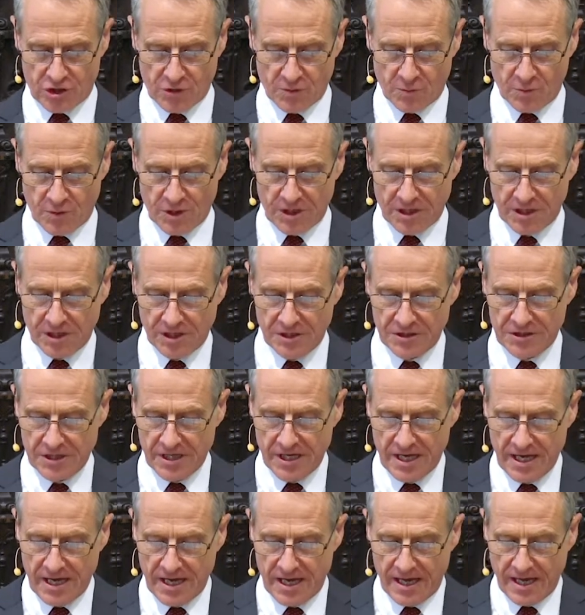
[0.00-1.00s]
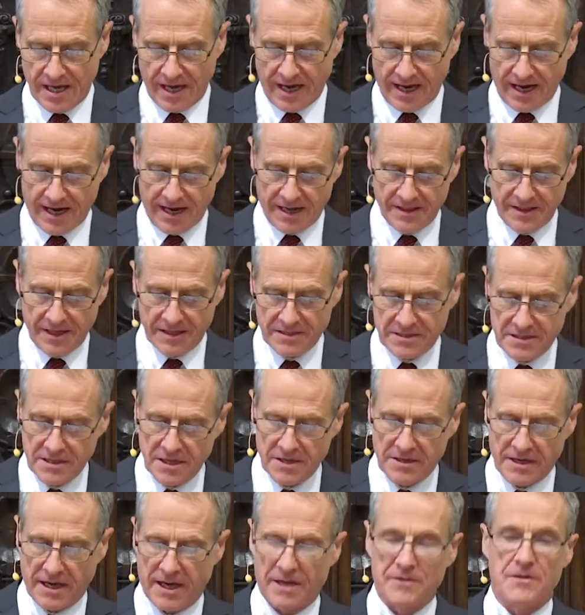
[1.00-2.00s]
the world. And there's
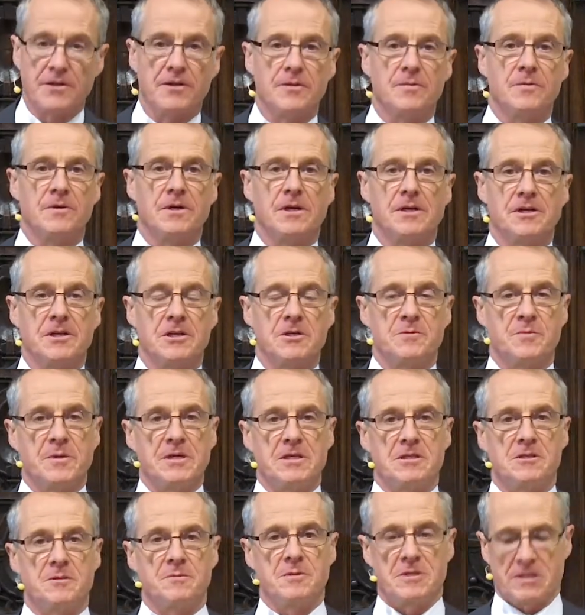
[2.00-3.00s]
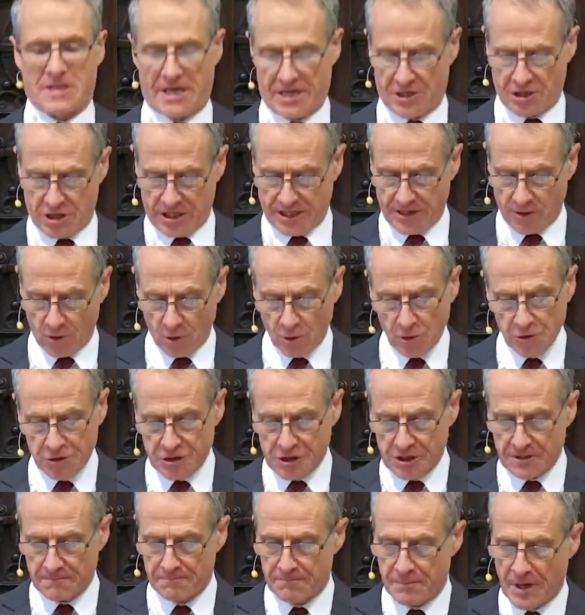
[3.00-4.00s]
no doubt that the world has been substantially
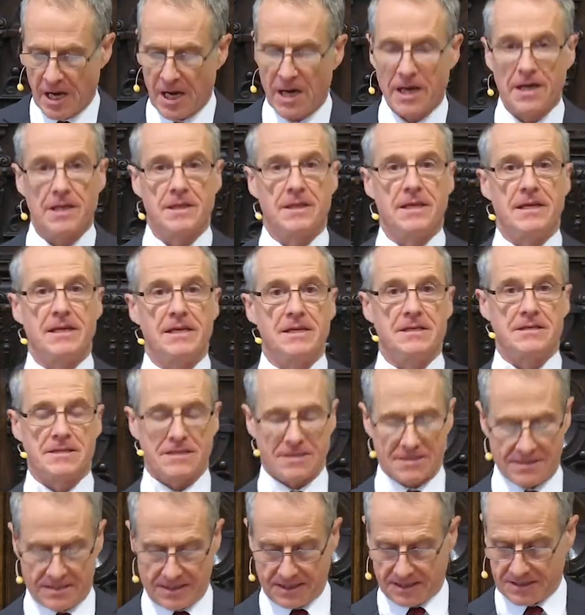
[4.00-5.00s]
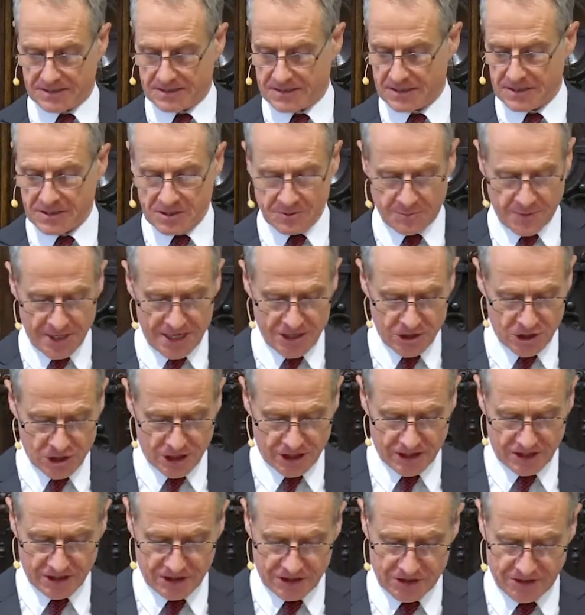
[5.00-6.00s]
altered by these six
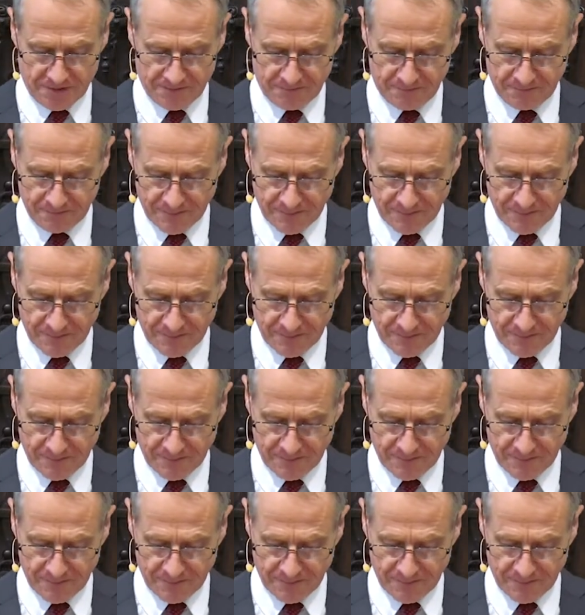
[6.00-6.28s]
speeches.